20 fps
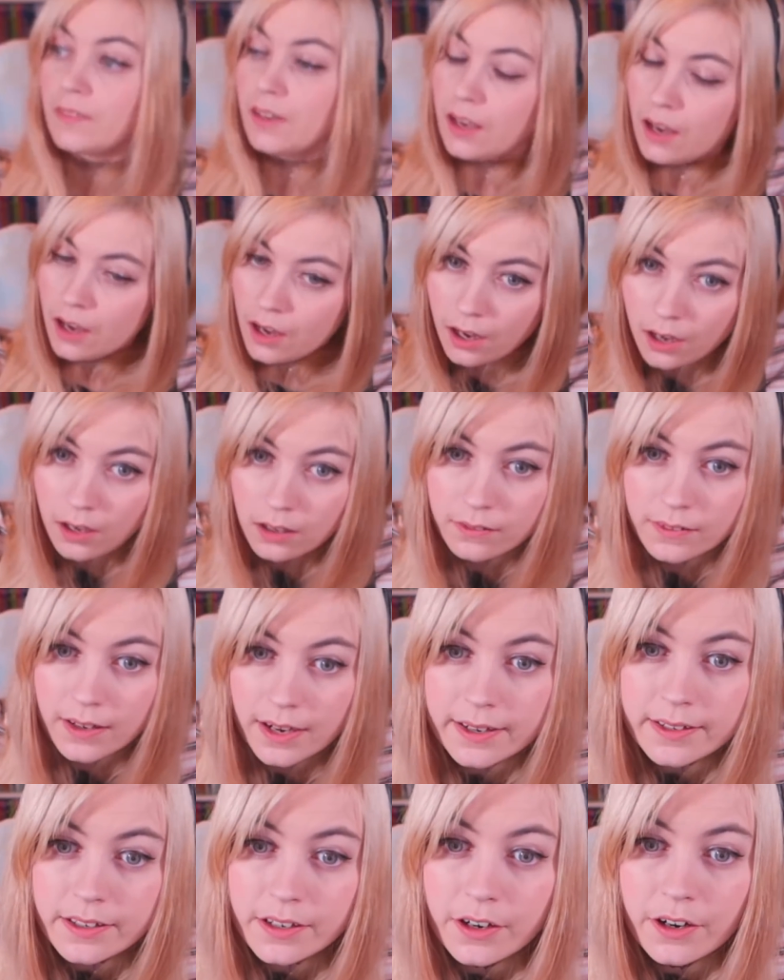
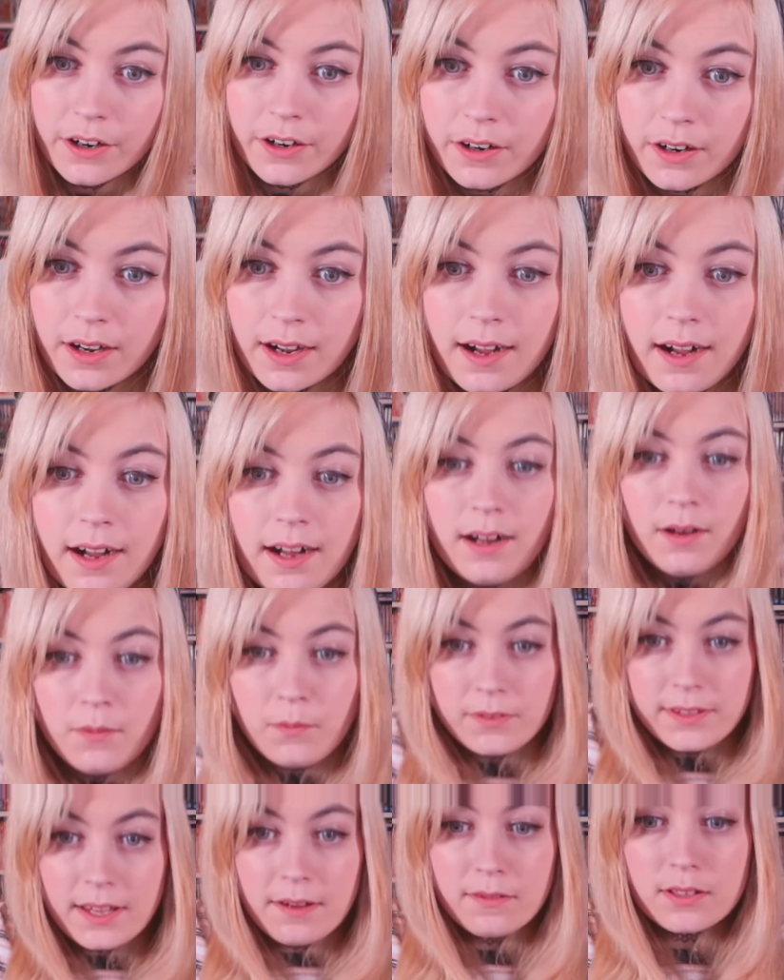Alrightio. Uh, well,
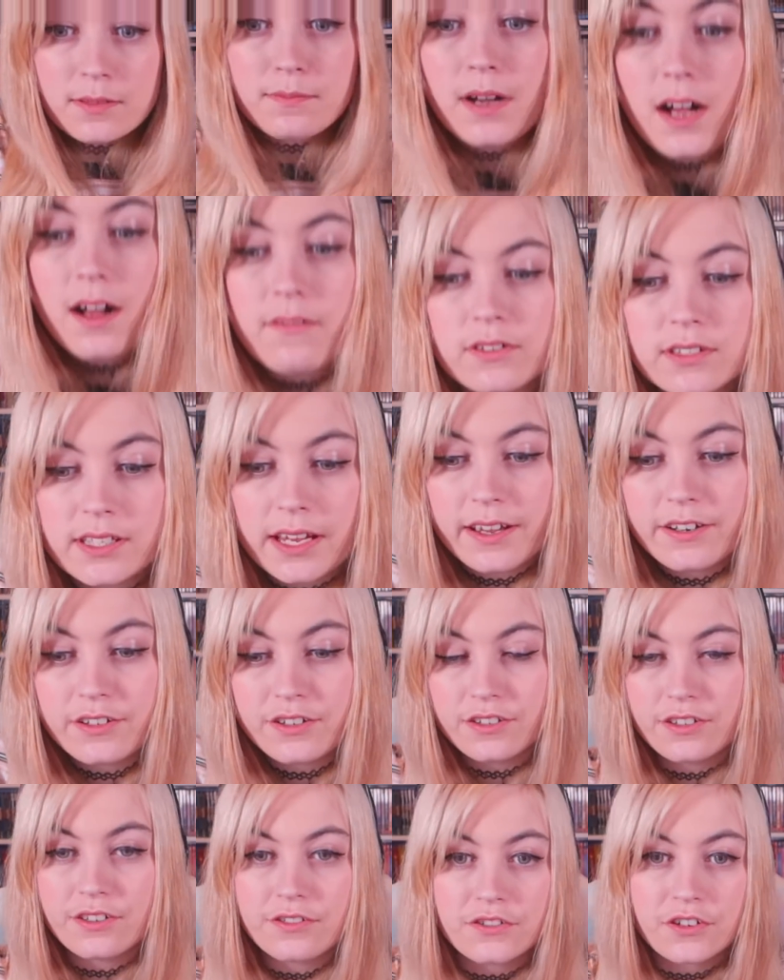that was Marvel's Agents
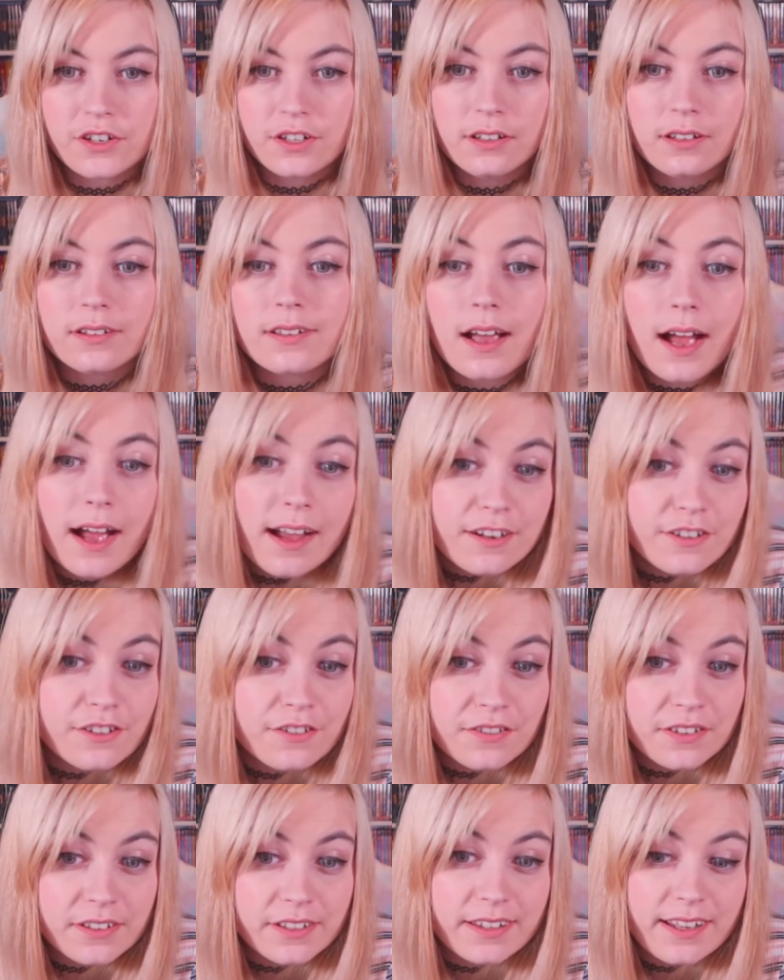of S.H.I.E.L.D. I actually
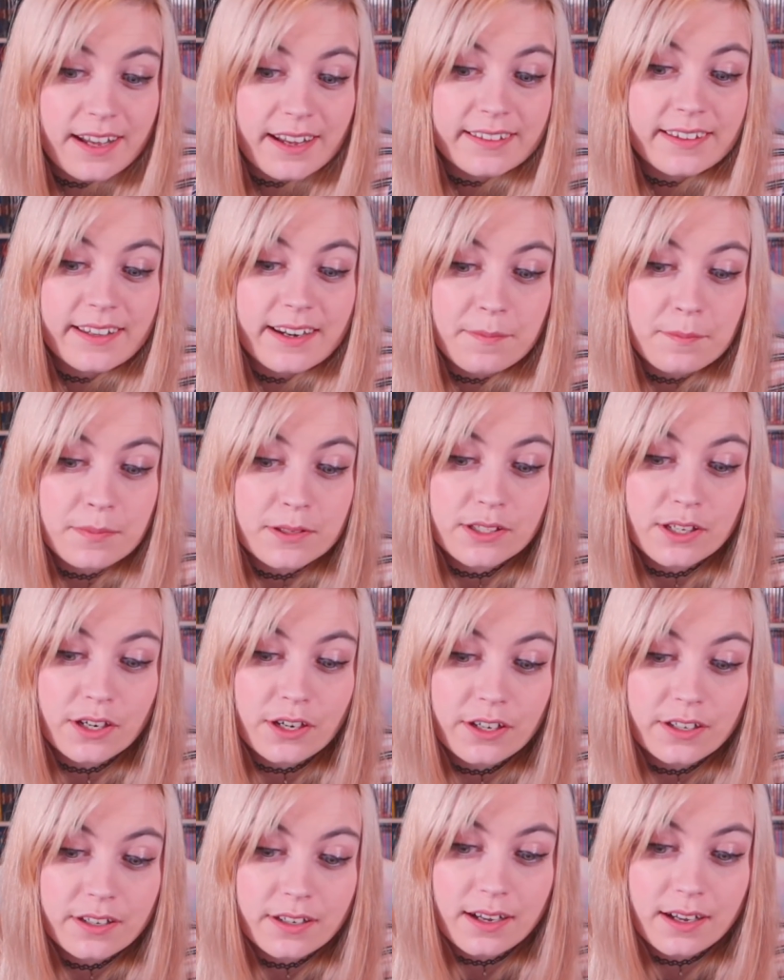really liked that episode.